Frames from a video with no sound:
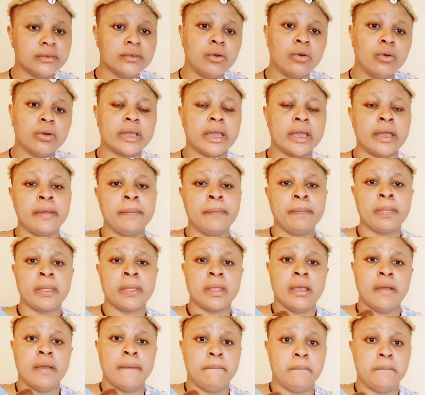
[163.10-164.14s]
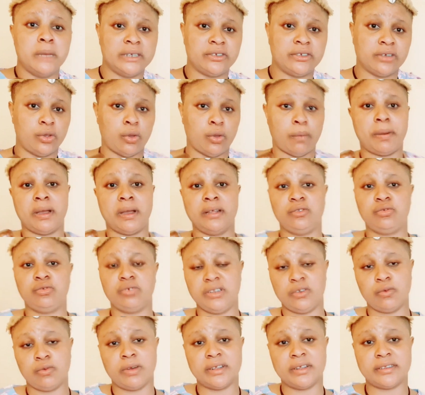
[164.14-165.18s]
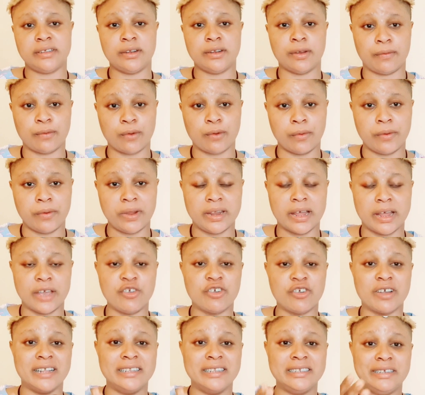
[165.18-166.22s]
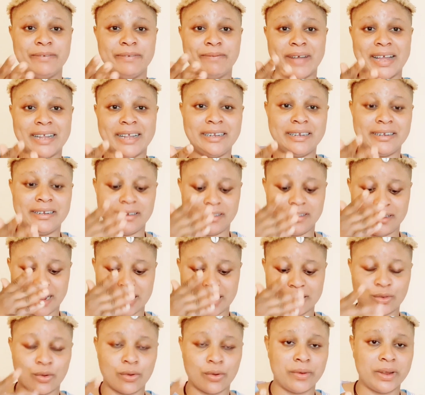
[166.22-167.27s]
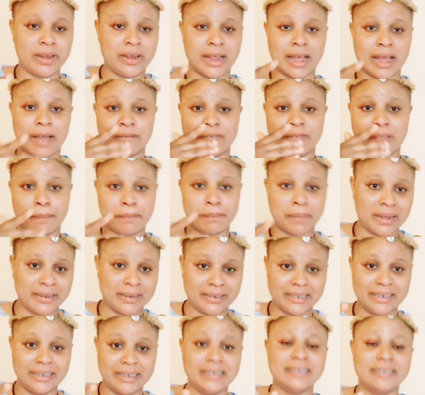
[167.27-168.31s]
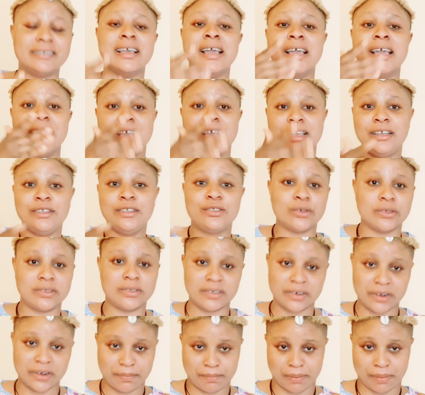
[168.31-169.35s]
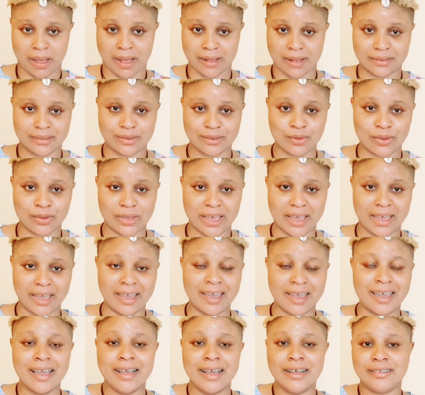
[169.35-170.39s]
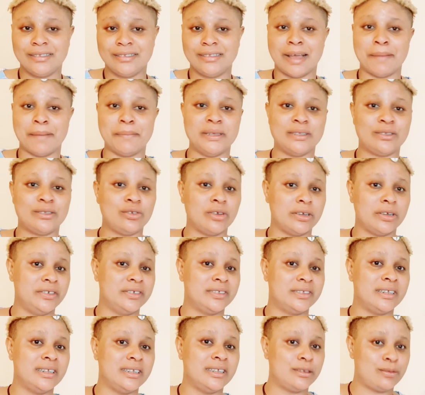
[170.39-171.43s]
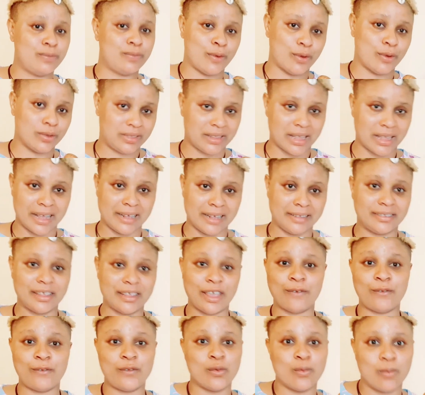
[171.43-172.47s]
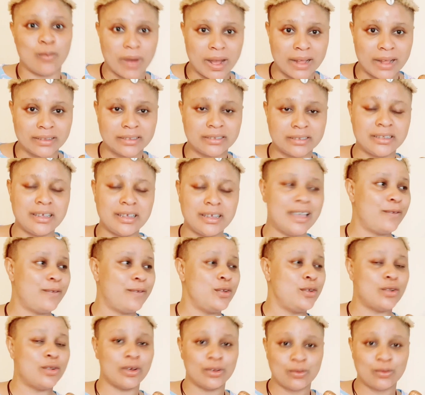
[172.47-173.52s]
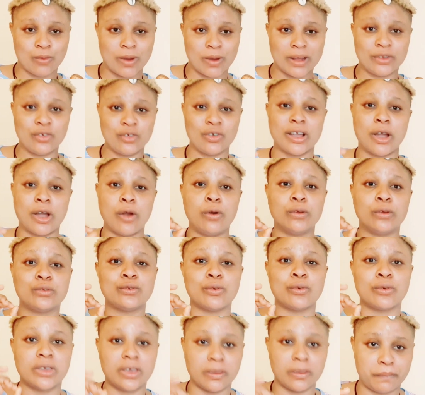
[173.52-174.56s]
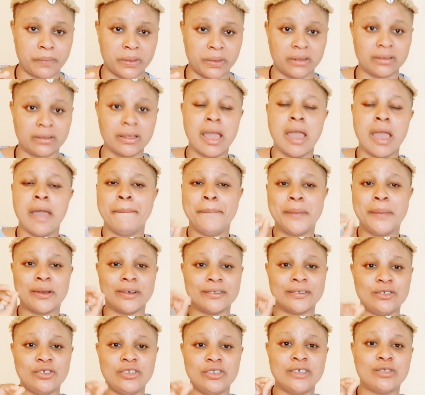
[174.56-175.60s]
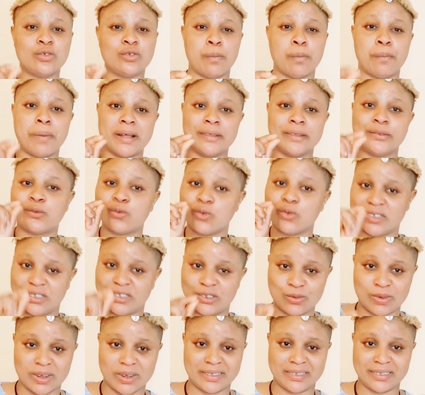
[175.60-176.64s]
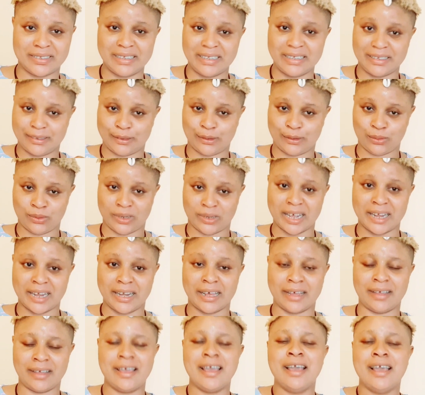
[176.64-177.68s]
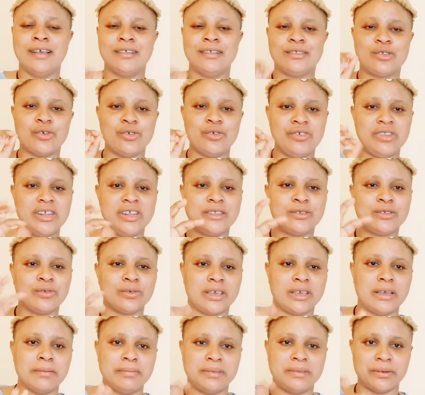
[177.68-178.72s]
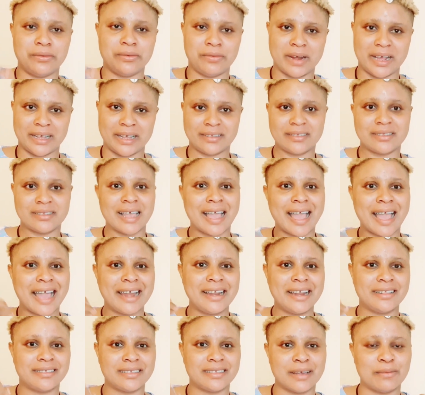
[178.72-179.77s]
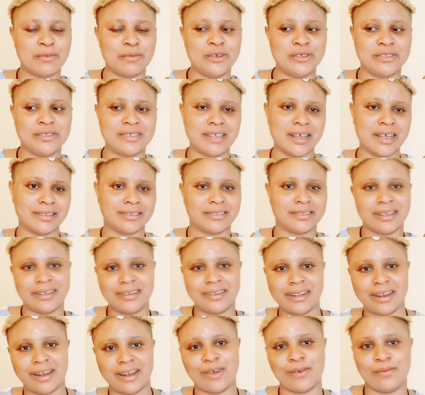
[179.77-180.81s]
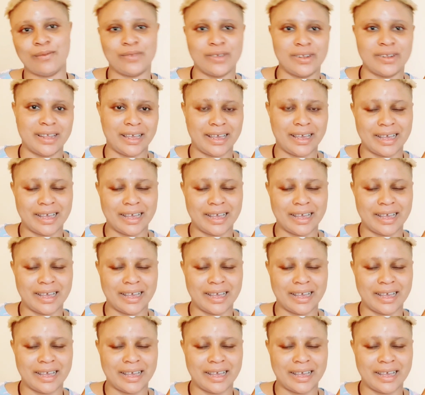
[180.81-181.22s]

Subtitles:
Okay, make sure you pound 21 seed of coriander. You can divide that coriander after pounding it into 3 parts. Okay, that means you're using it 4 times if you want. If you don't want, you can also keep it, because you need to pound 21 seeds together. So you need to keep the rest. Anytime when you say and say the love don't they